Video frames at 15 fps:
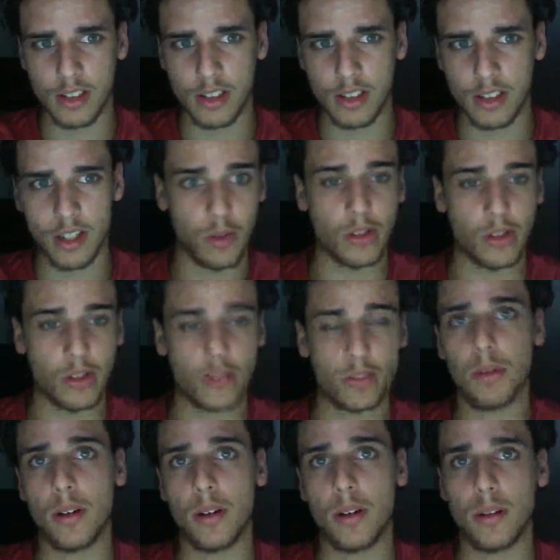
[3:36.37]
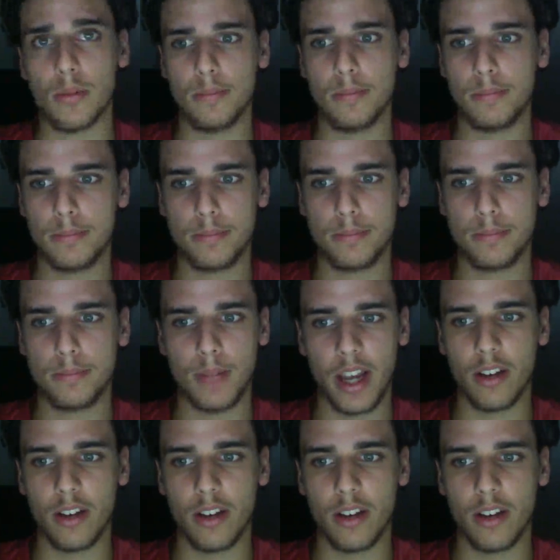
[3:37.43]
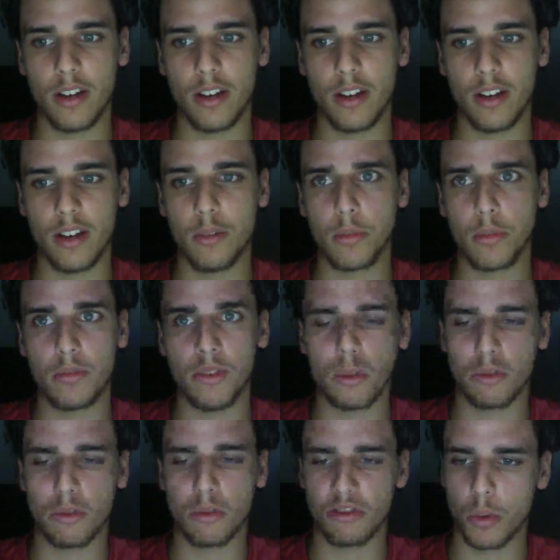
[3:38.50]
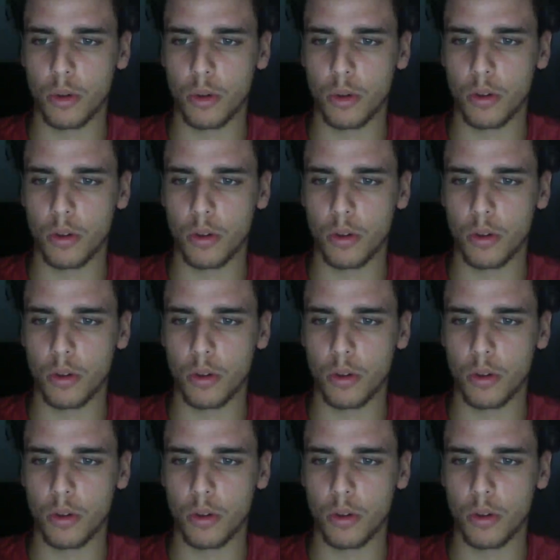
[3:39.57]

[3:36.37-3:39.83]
It's the higher risk for reward.